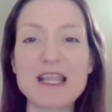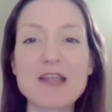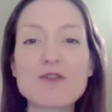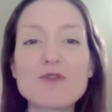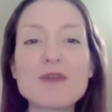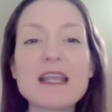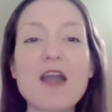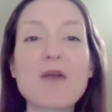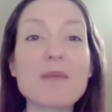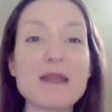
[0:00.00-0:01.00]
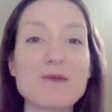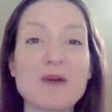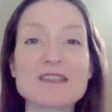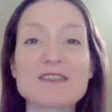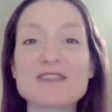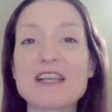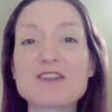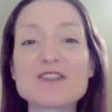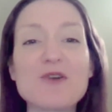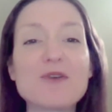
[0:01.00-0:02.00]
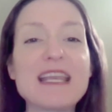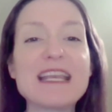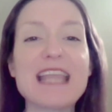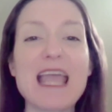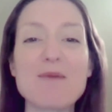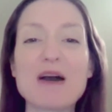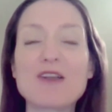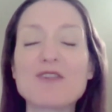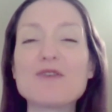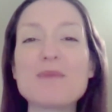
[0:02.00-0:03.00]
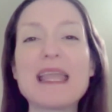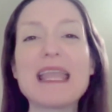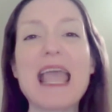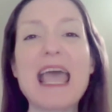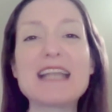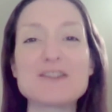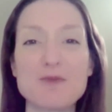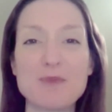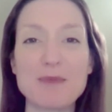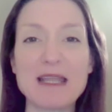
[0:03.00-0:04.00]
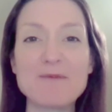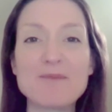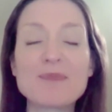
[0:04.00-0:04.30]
including our main ones of serotonin, GABA, glutamate, and dopamine.